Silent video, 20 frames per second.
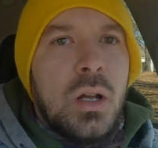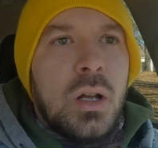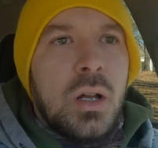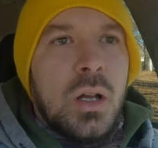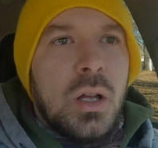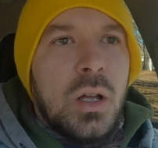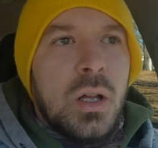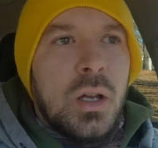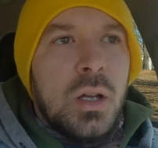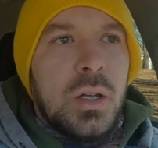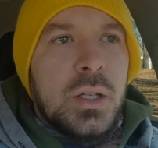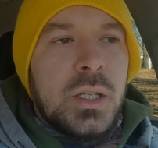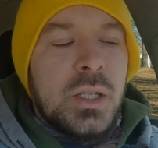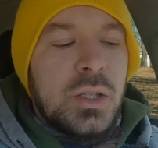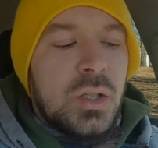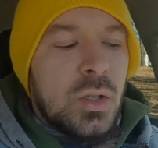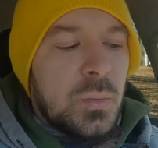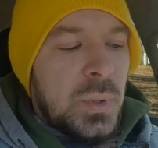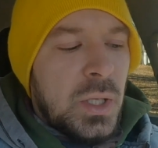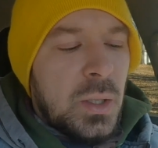
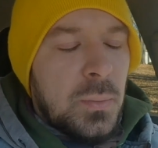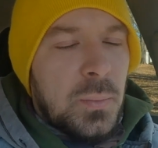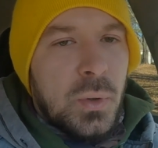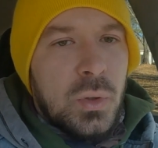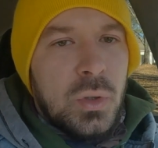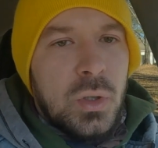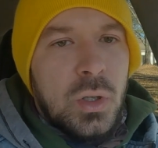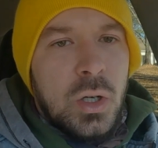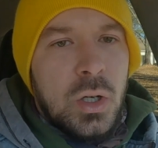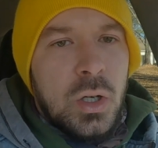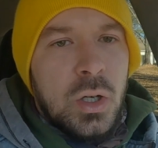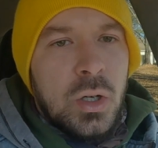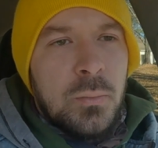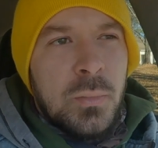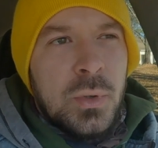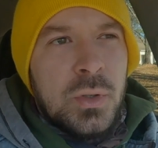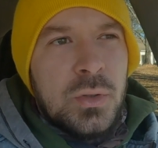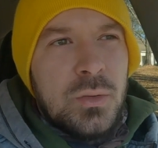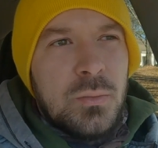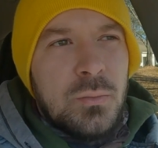either
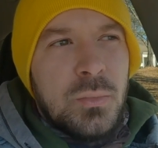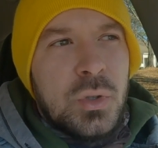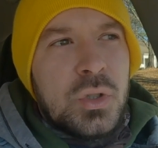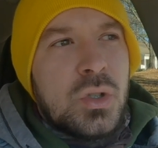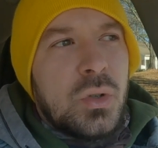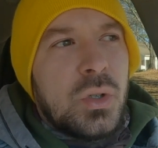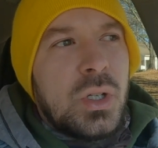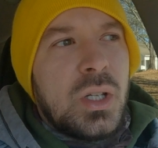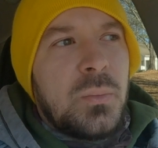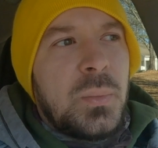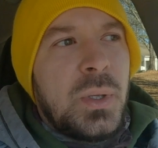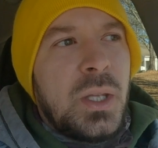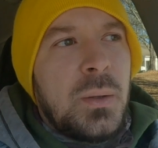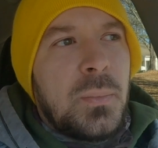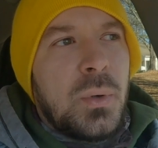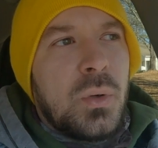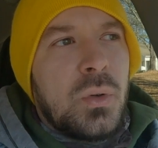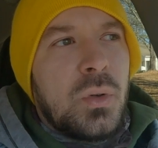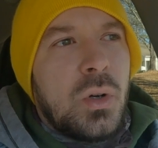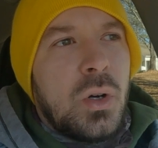majority of
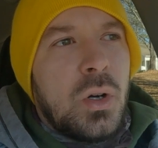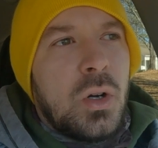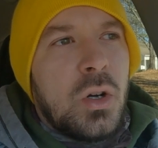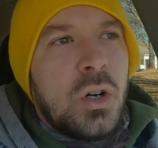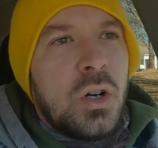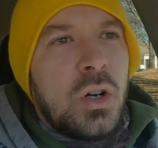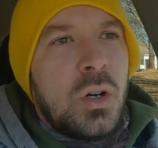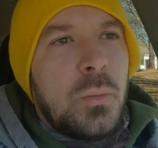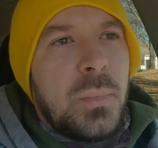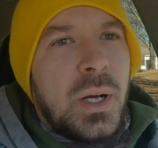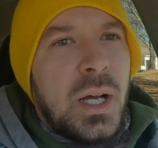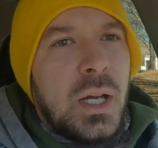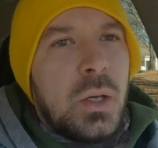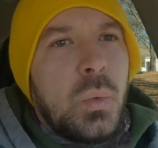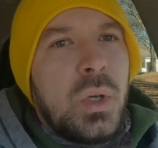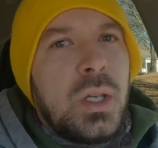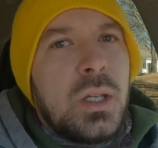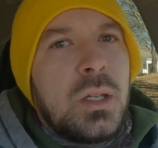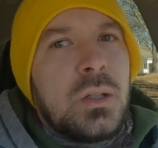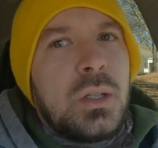people are
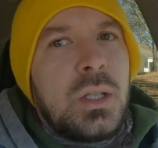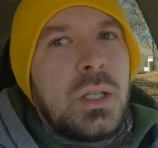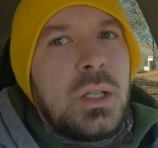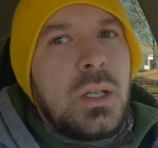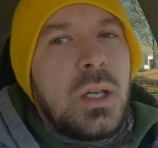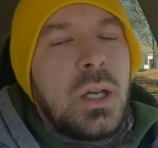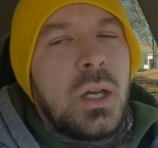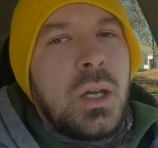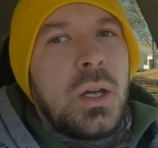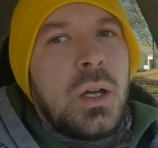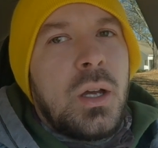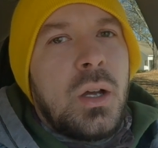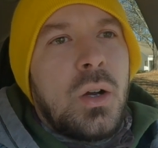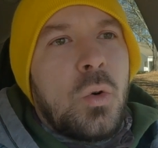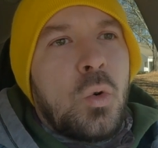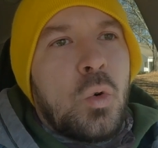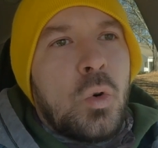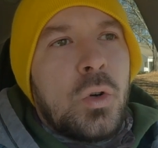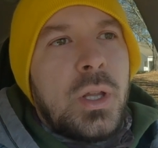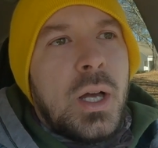bi-weekly,
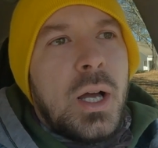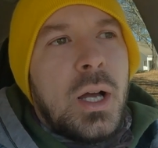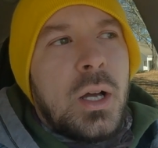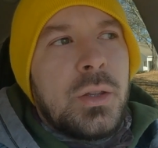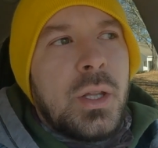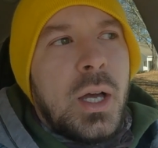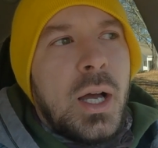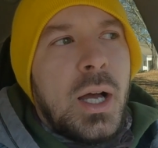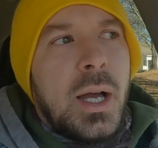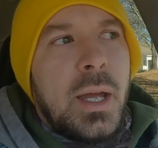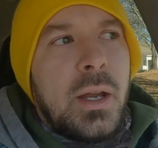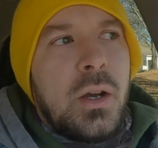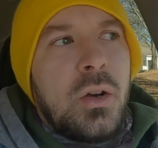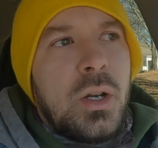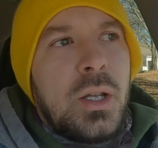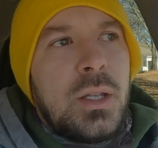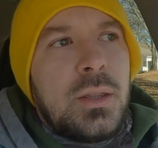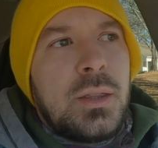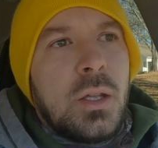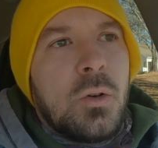or on the higher
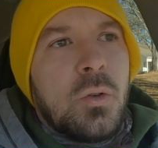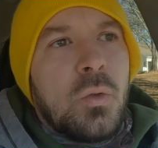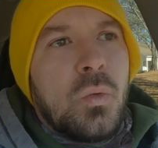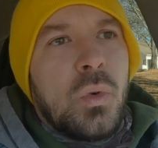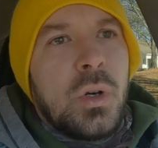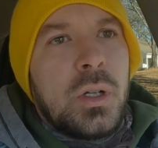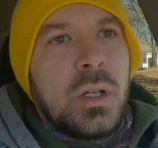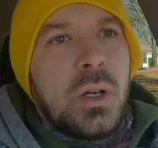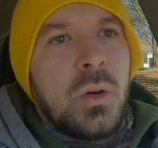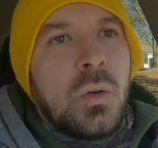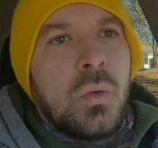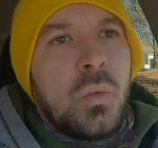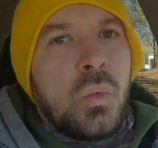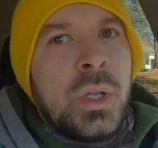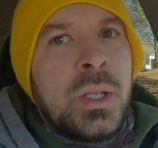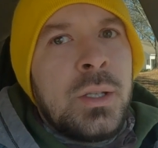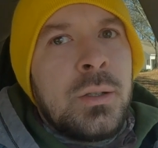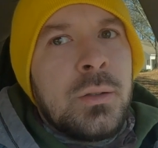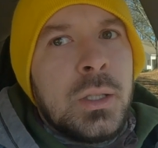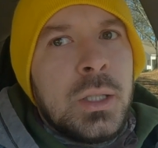end they'll want a
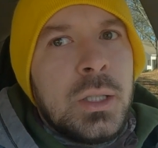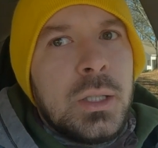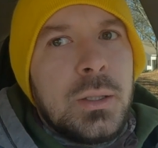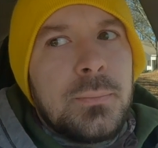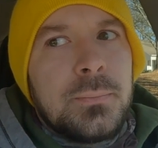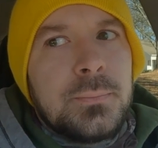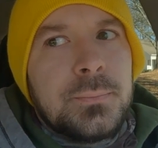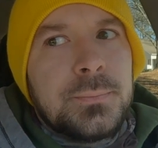weekly.